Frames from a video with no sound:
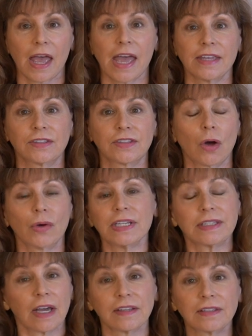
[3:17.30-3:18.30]
And so
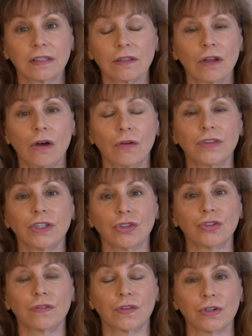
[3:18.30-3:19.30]
it doesn't know the
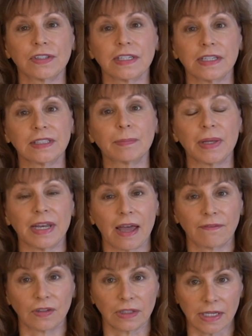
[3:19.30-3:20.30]
universe is
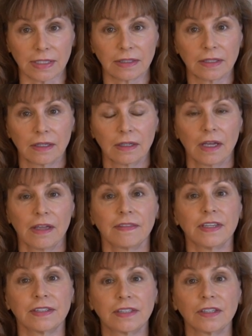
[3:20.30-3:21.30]
benevolent.
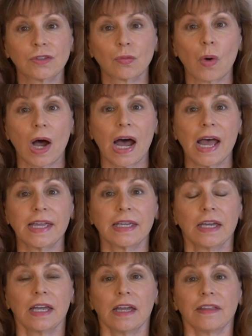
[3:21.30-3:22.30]
This is
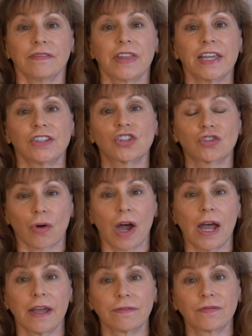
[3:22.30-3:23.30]
why
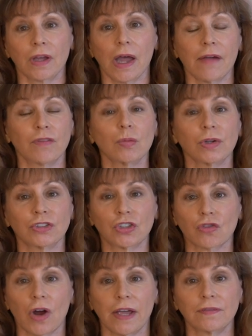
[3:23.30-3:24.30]
everyone
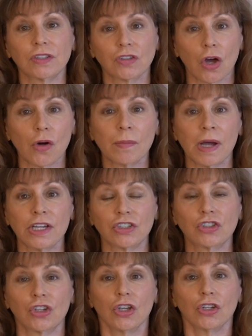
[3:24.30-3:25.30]
strives so
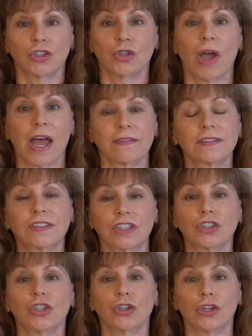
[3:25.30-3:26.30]
much to have
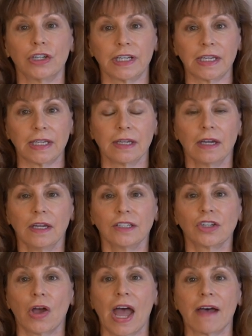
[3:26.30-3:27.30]
security,
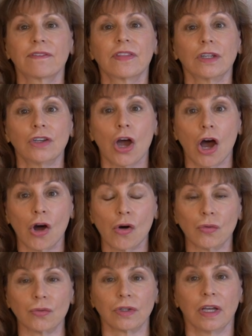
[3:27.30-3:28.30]
to have the
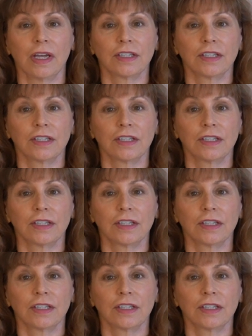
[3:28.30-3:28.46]
known